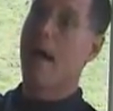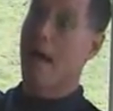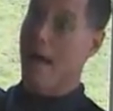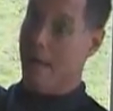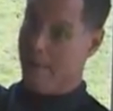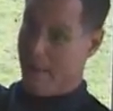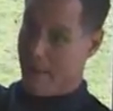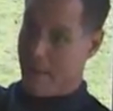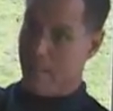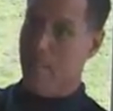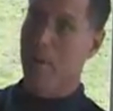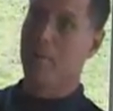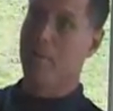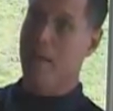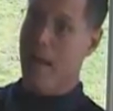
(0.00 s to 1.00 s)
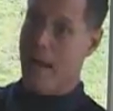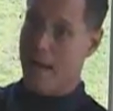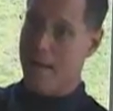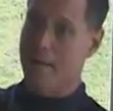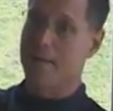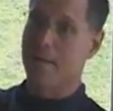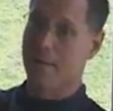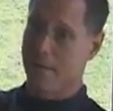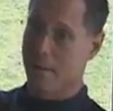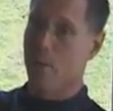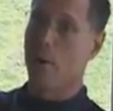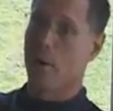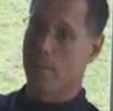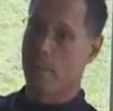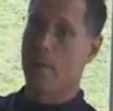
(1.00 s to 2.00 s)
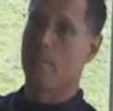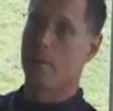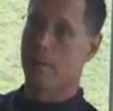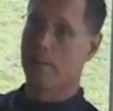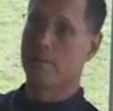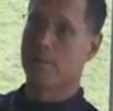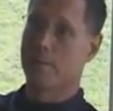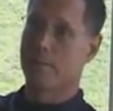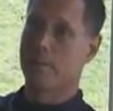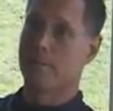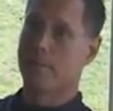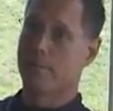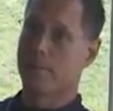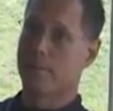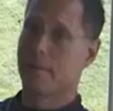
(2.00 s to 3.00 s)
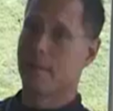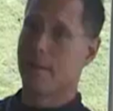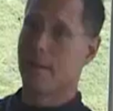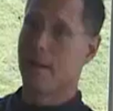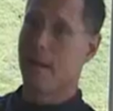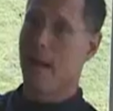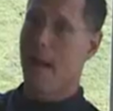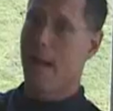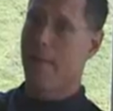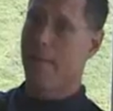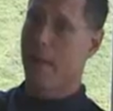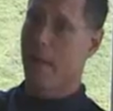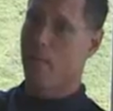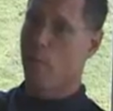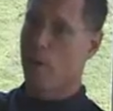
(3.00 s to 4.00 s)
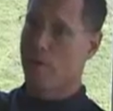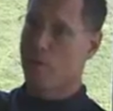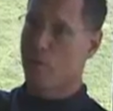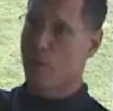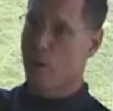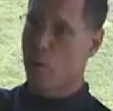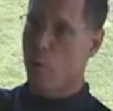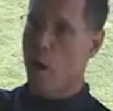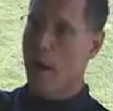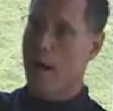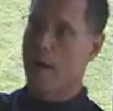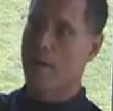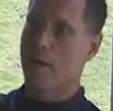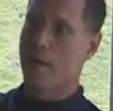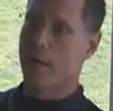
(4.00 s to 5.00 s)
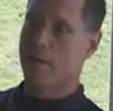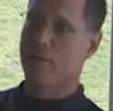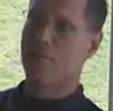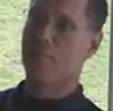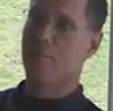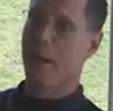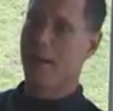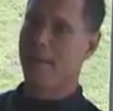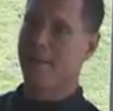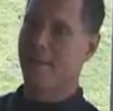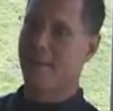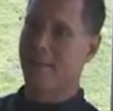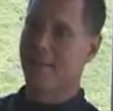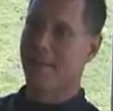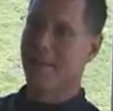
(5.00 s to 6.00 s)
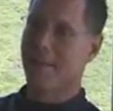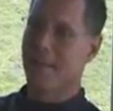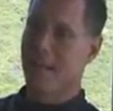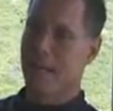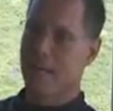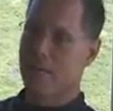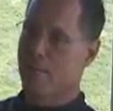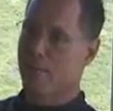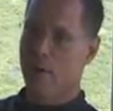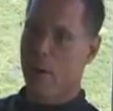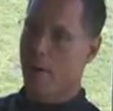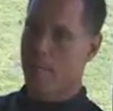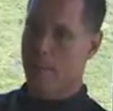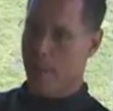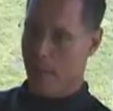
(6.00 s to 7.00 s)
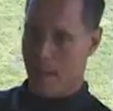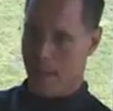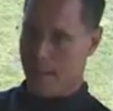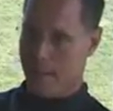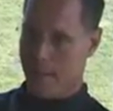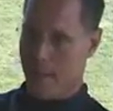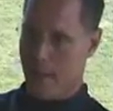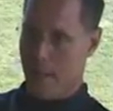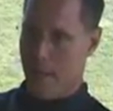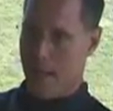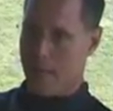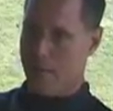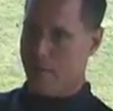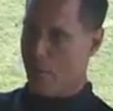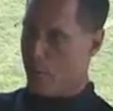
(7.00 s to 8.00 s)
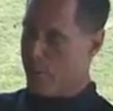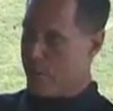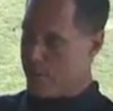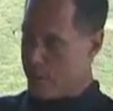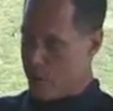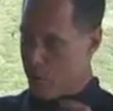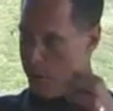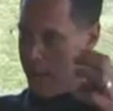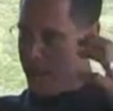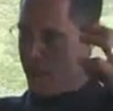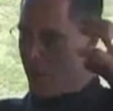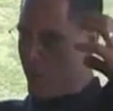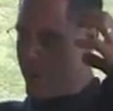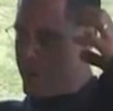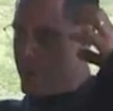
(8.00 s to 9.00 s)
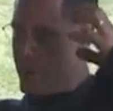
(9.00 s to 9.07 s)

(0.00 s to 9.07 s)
and then above that is a Sea Org member. And what's required and expected is far beyond. And so the degree to which